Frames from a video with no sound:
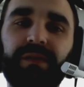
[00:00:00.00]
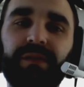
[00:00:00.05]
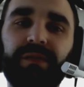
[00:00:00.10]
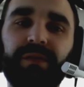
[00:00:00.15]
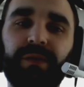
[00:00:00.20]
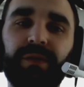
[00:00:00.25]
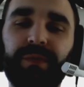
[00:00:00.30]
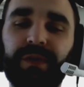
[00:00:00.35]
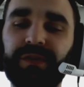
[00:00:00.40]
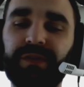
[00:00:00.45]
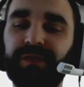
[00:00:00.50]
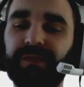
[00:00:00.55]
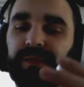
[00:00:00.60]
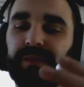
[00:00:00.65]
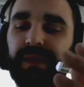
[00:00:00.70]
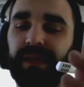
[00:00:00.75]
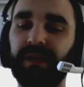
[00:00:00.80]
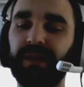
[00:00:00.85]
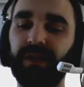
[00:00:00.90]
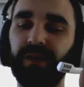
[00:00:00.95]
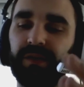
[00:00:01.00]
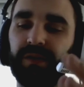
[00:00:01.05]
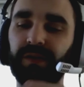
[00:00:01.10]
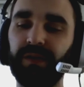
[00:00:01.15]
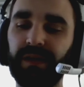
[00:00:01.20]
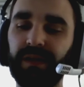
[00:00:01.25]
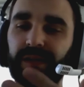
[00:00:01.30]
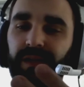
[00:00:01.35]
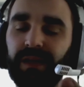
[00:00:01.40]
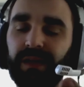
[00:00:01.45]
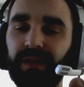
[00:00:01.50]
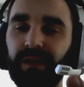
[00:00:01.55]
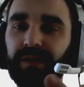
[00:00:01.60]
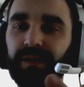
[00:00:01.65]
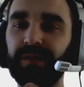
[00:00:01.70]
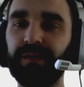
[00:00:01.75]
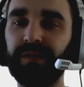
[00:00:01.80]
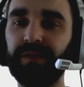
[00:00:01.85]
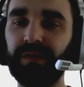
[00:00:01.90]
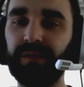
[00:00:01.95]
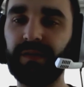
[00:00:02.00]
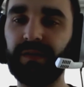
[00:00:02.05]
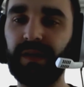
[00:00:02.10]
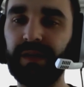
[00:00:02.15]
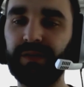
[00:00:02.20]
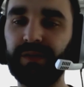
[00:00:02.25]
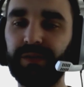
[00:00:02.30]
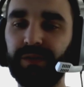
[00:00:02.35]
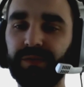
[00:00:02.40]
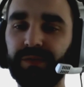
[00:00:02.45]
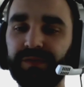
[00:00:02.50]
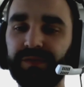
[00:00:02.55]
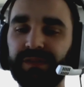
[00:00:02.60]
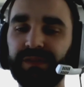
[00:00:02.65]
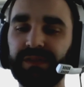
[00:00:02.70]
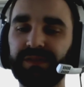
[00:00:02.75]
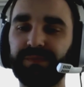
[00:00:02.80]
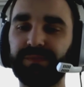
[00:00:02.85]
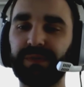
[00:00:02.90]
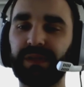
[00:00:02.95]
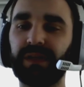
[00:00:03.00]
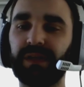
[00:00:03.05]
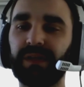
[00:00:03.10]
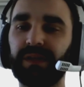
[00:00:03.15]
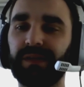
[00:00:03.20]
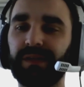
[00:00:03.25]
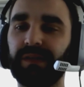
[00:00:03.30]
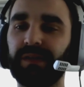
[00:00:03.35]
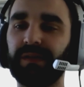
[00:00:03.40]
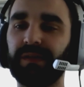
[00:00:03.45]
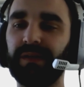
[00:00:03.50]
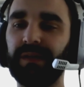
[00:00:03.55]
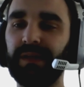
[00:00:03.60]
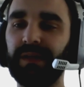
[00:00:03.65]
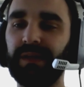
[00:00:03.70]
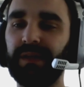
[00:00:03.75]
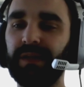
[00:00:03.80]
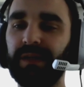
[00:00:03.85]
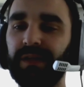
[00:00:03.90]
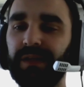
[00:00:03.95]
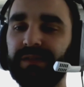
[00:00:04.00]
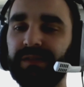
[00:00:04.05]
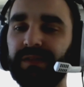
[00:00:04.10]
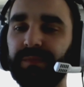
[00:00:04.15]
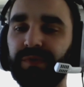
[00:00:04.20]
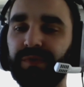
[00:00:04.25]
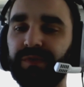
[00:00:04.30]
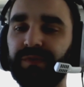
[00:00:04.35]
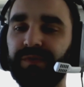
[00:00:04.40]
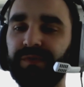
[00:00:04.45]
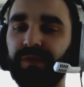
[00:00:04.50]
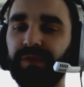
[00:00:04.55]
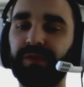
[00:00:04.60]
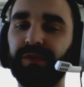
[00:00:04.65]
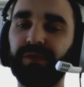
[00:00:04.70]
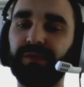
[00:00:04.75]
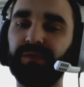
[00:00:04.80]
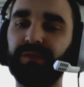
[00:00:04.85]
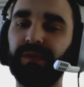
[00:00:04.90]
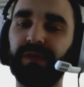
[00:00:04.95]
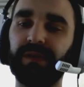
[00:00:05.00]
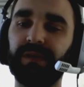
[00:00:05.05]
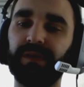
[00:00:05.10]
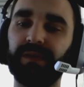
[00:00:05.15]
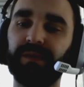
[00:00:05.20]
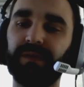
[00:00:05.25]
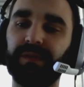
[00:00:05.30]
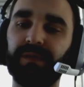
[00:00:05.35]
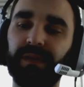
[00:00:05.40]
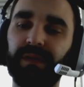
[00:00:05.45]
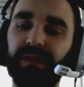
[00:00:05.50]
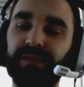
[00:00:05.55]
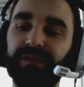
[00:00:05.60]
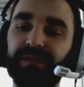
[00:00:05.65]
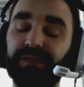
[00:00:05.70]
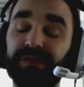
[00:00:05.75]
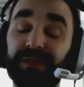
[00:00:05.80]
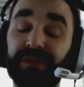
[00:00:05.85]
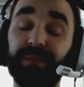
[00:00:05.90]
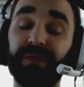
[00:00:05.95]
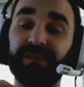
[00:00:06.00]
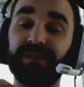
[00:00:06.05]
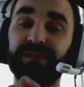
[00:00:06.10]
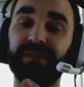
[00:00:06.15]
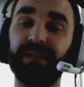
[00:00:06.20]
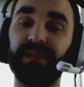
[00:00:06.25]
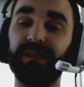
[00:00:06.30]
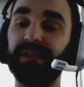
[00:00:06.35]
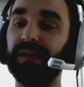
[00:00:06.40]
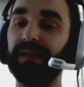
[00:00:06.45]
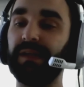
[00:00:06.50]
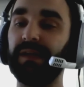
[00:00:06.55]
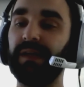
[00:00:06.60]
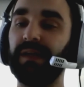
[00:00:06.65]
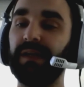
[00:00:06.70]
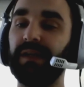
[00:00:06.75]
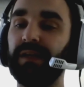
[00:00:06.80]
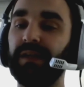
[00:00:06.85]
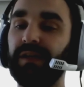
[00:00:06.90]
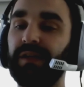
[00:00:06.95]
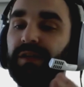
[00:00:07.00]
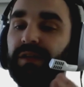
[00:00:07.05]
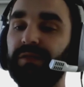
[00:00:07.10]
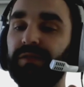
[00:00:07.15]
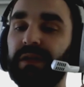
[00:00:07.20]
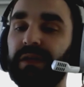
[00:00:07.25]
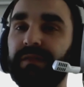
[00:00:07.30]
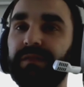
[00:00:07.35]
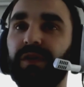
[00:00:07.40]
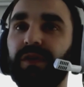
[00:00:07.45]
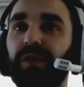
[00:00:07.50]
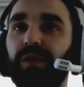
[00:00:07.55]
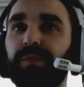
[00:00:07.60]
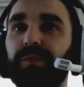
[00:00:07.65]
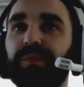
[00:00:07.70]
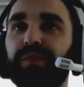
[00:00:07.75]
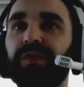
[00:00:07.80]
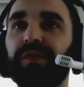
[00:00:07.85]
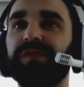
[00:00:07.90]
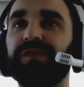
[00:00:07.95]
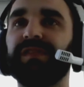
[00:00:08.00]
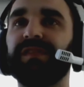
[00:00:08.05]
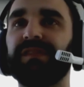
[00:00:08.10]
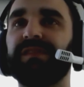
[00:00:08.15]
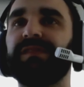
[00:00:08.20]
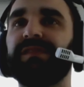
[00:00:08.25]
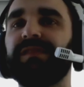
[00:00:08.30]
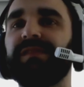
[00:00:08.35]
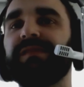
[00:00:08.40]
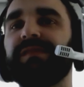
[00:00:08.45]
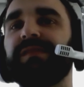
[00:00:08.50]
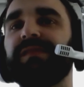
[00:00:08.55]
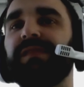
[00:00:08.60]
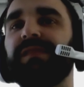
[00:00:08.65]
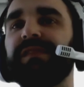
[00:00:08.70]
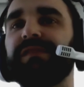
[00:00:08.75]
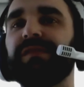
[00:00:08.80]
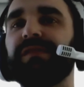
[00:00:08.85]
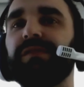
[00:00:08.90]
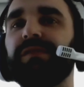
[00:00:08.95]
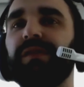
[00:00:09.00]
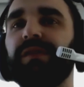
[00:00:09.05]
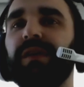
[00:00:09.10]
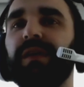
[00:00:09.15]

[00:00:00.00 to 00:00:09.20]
because unlike other tools in the Spring, let's say, portfolio, at least to some extent, here you have the whole process. It's not.